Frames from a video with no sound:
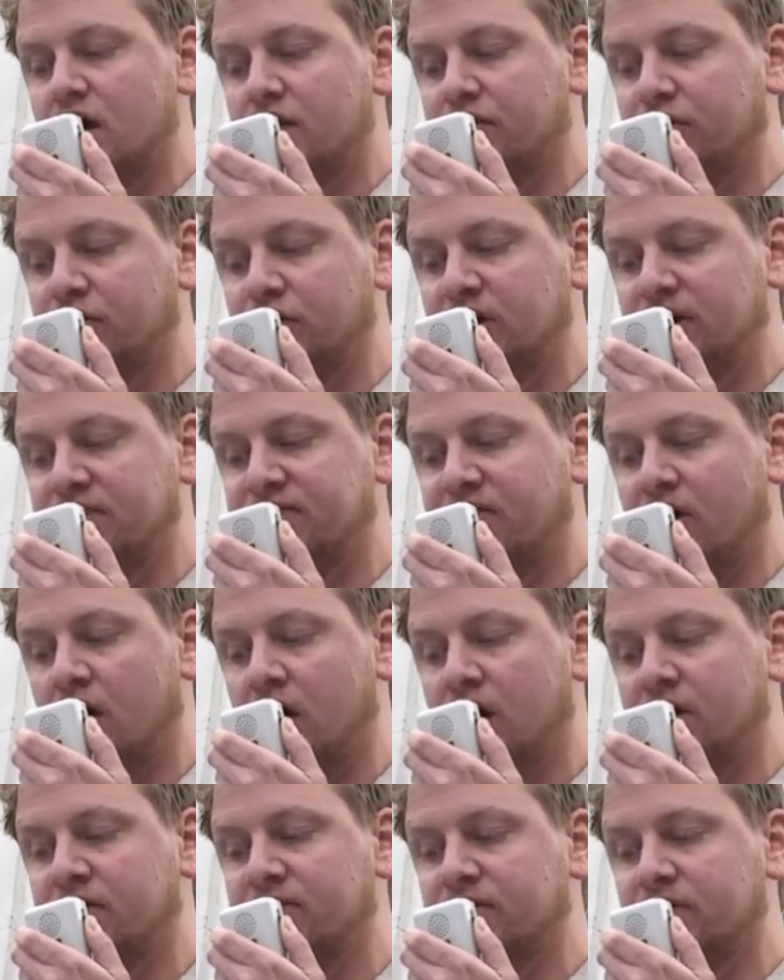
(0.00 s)

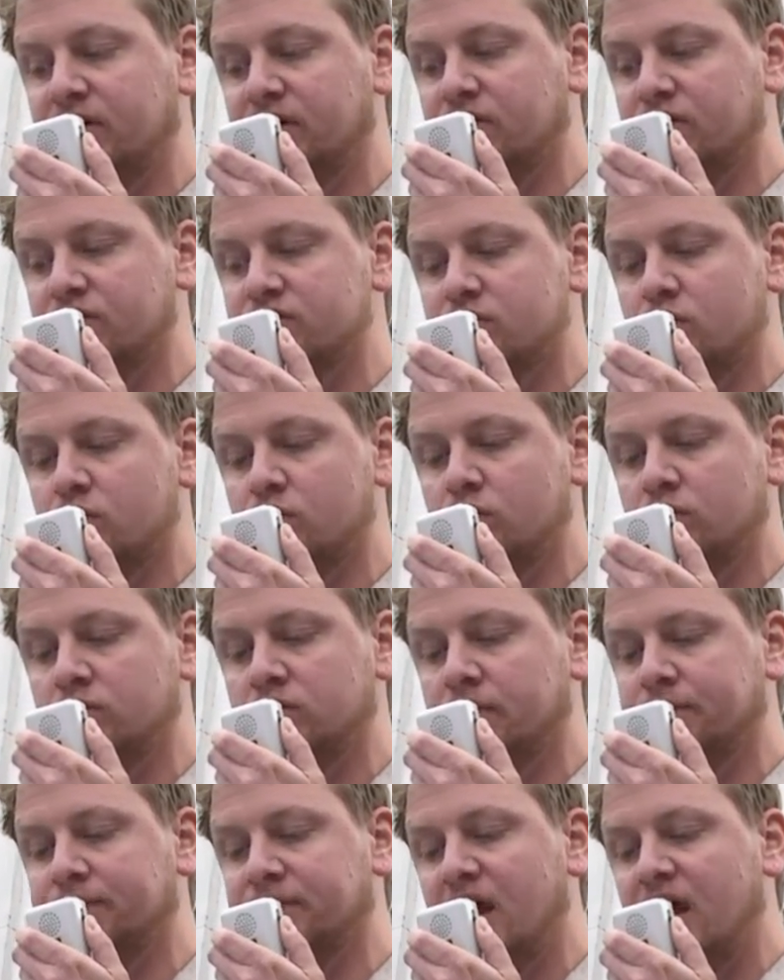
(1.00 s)
35 years old,
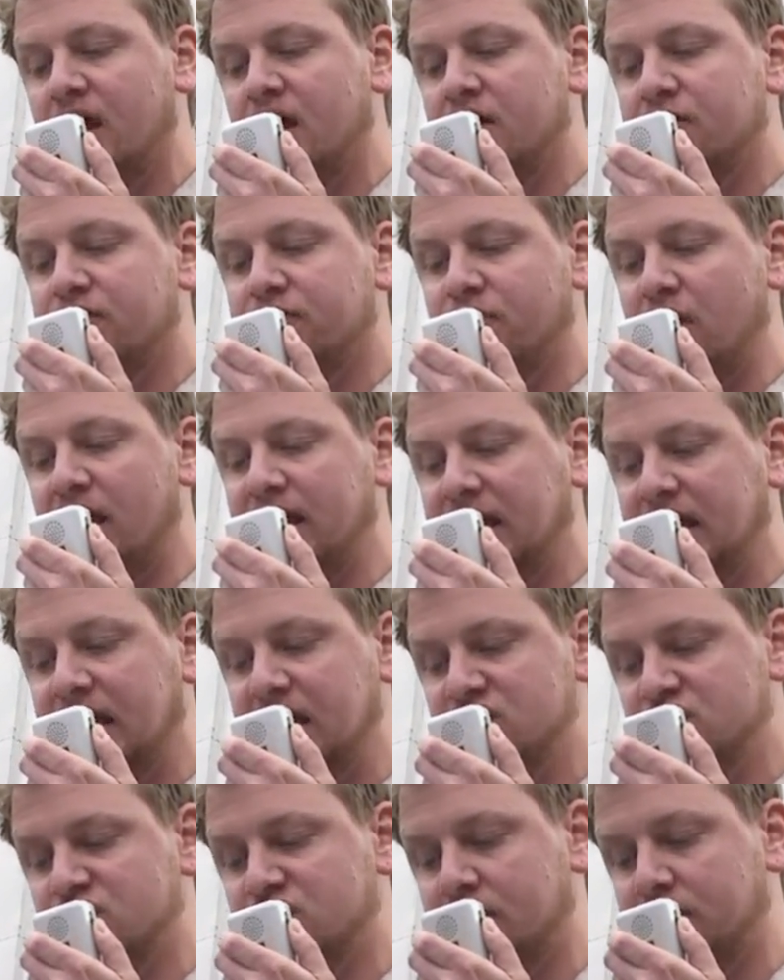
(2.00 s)

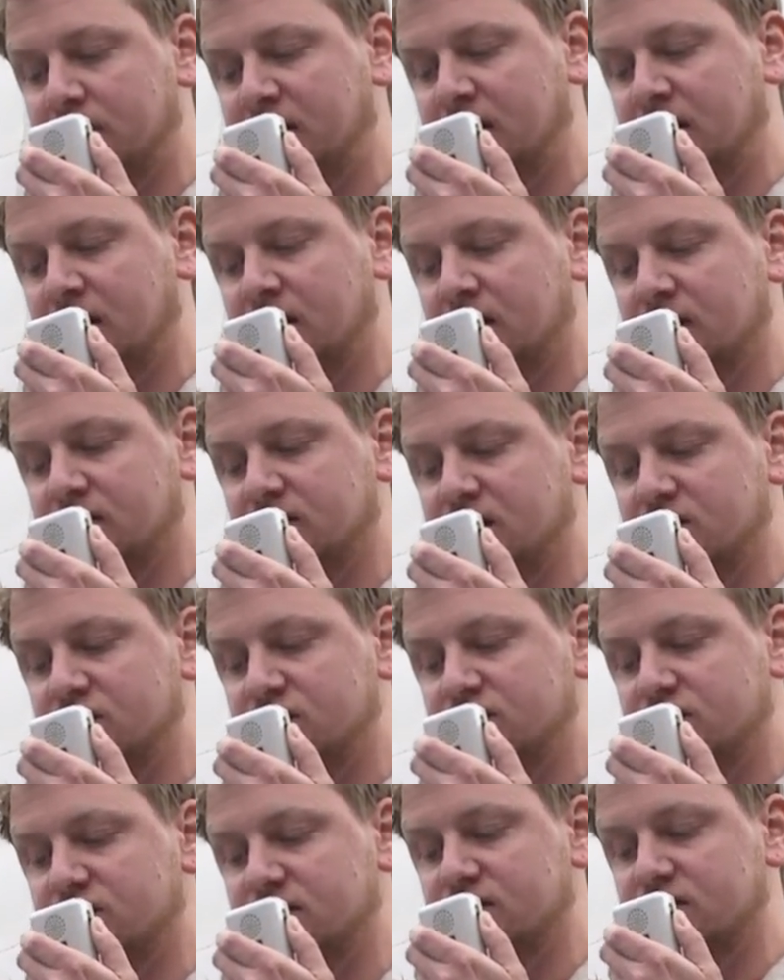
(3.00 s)
Frankie Jimmy De
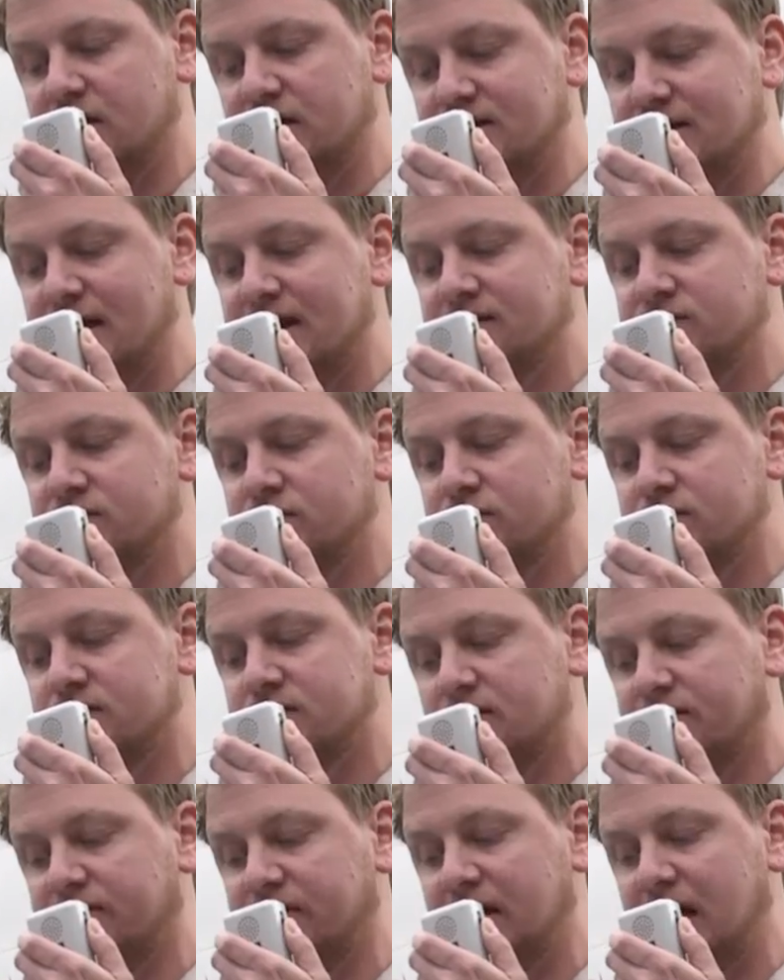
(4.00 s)
Jesus
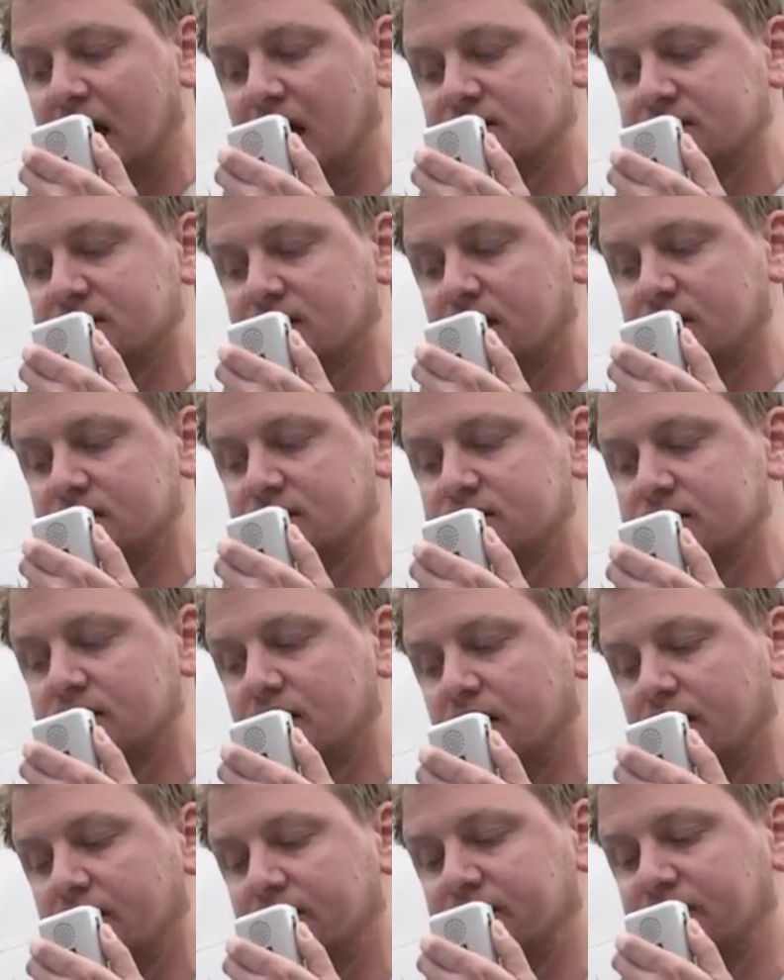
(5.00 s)
Velasquez,
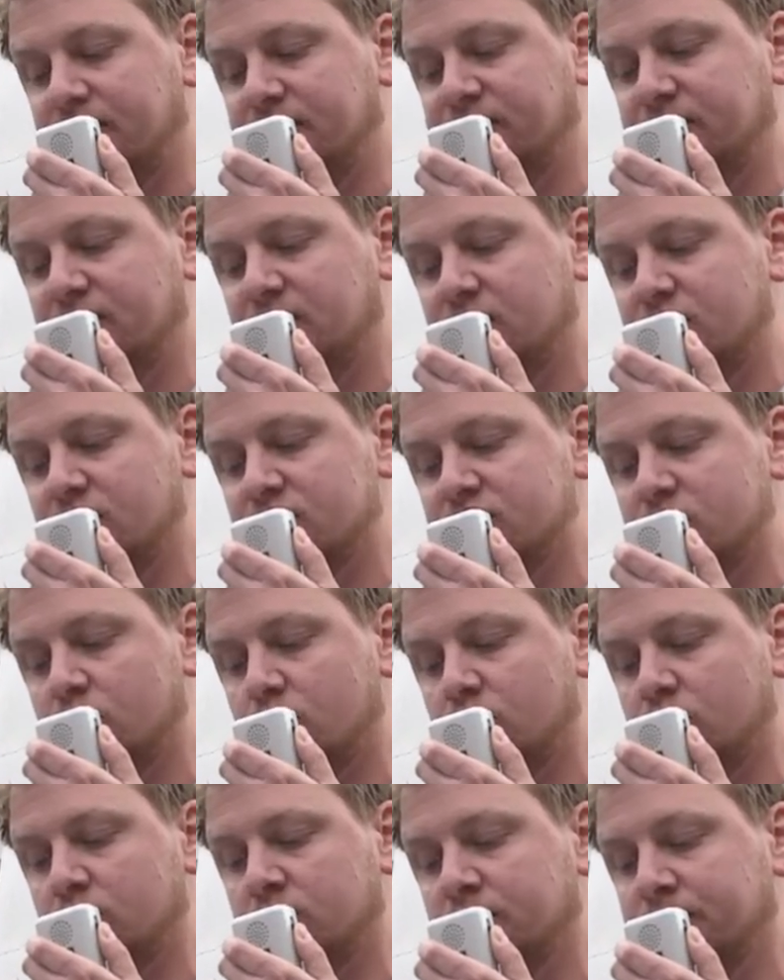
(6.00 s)
50 years
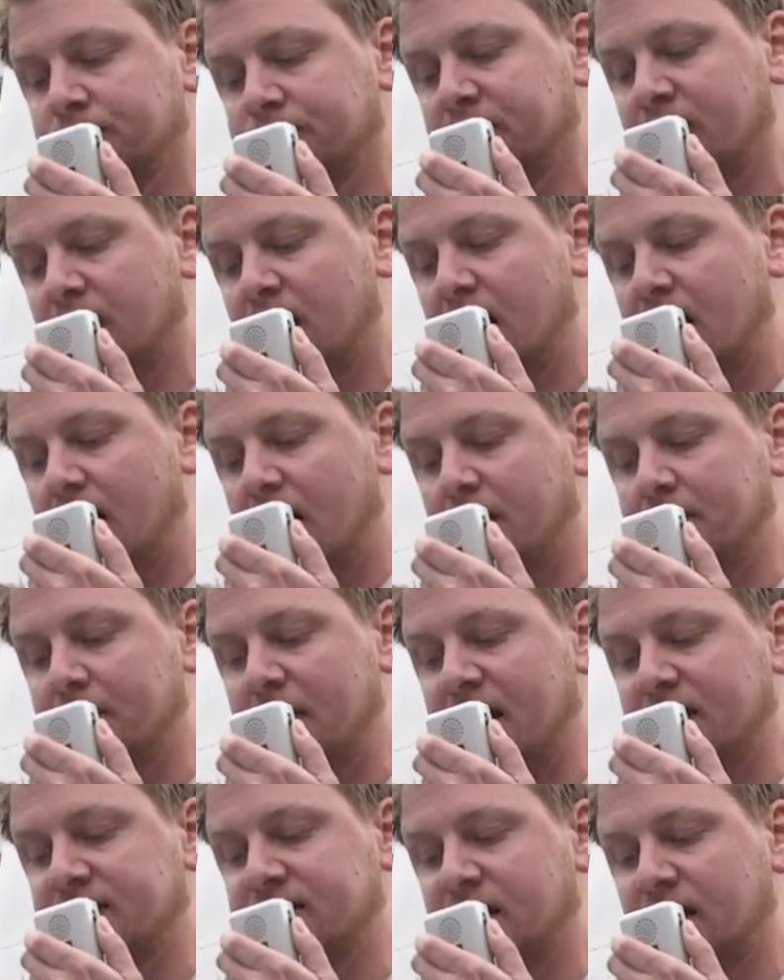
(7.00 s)
old,
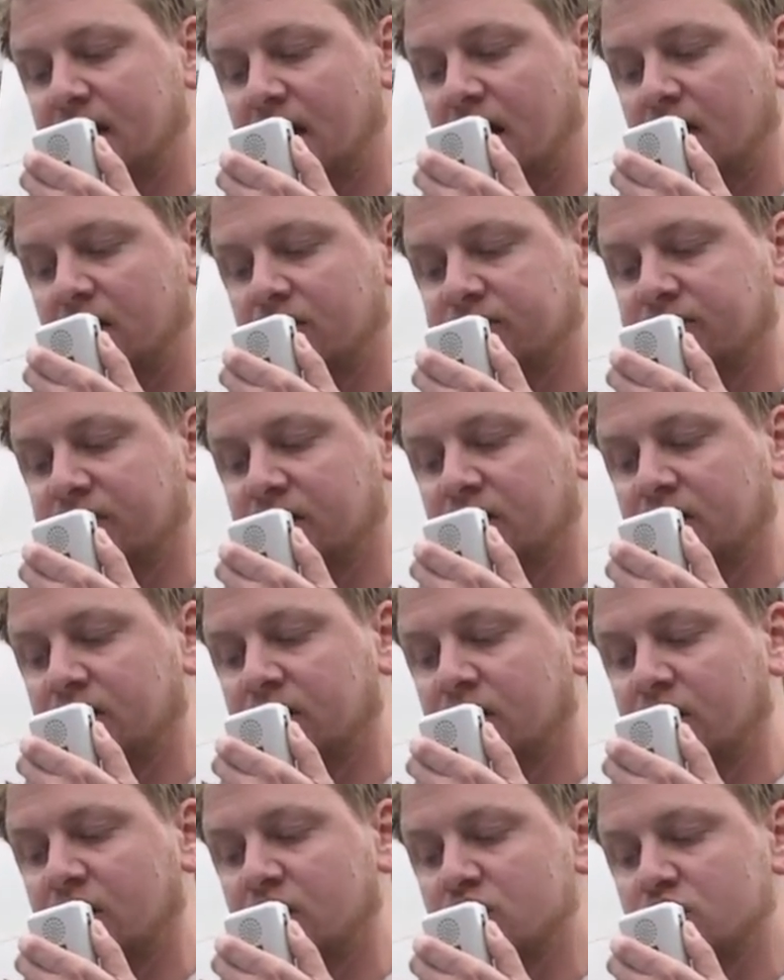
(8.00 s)
Amanda
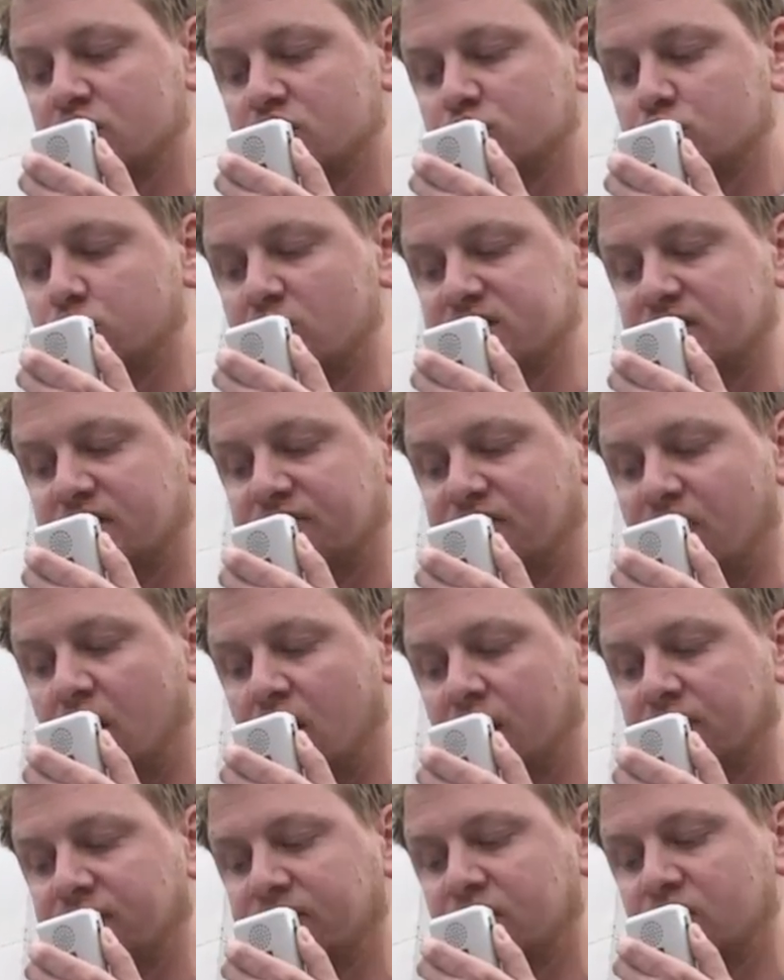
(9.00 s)
Alvear,
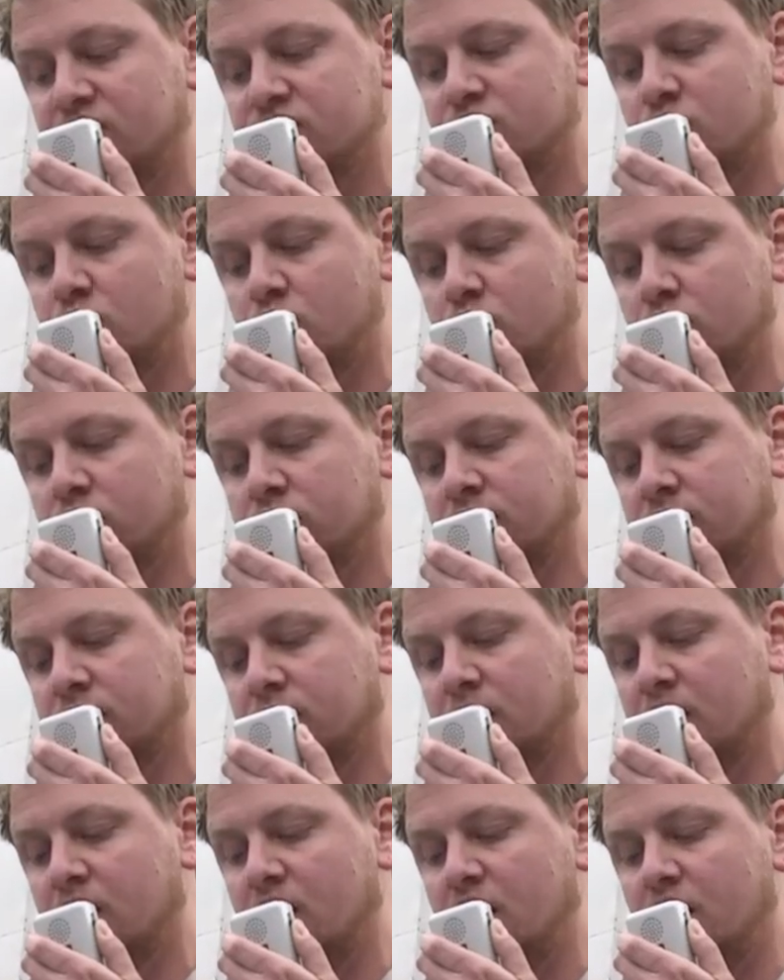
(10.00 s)
25 years old,
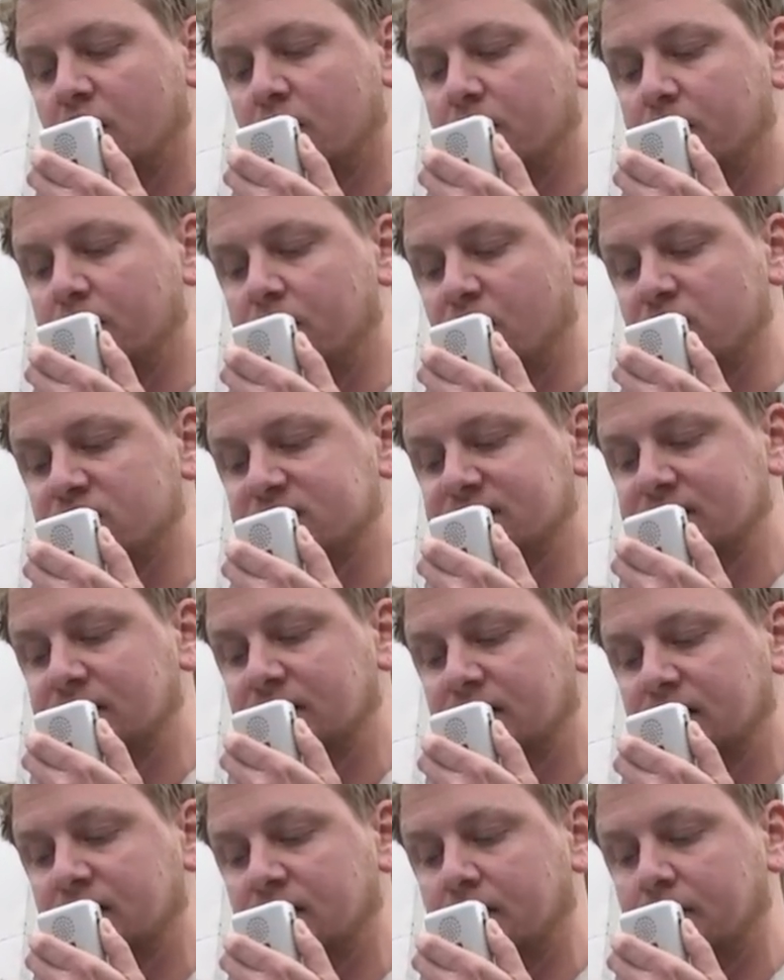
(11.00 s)

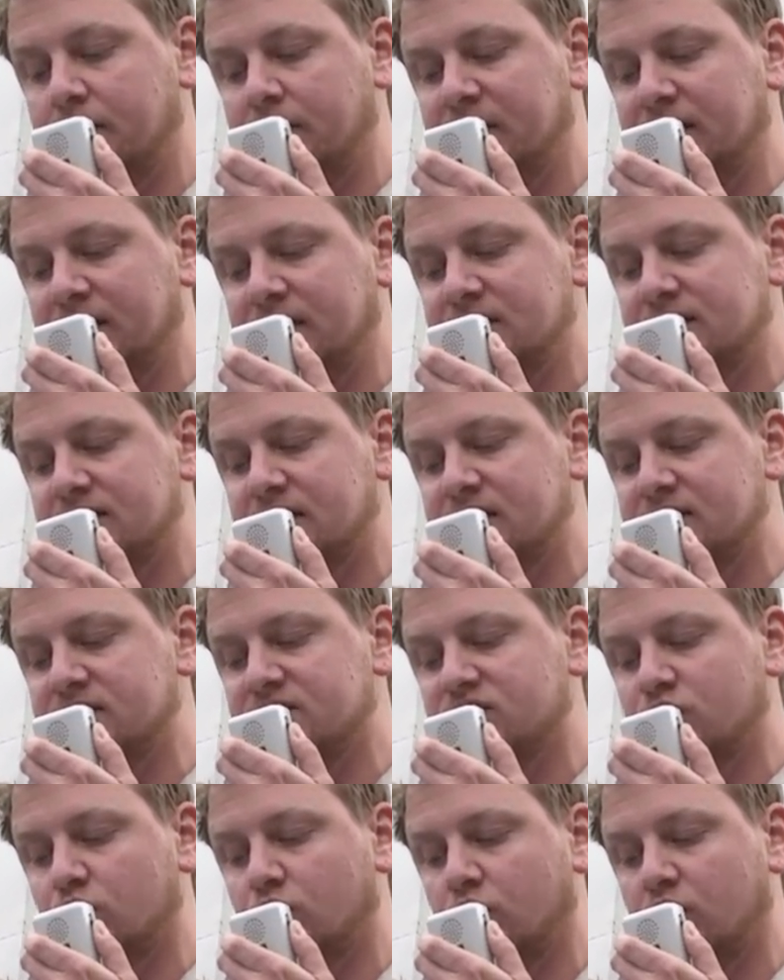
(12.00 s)
Martin
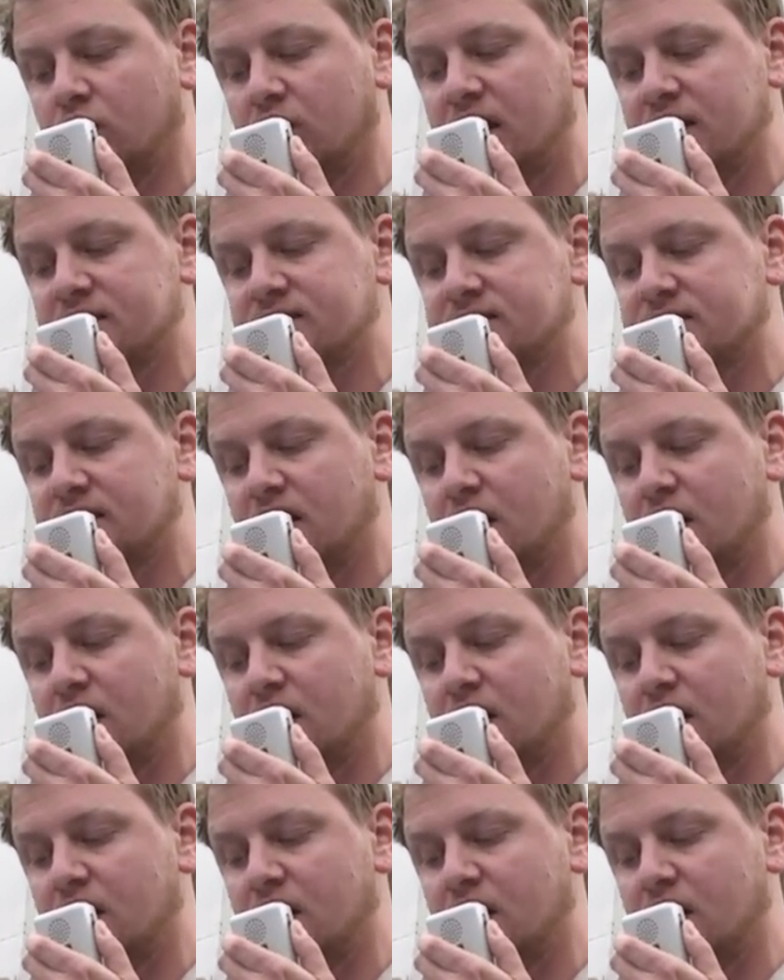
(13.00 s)
Benitez Torres,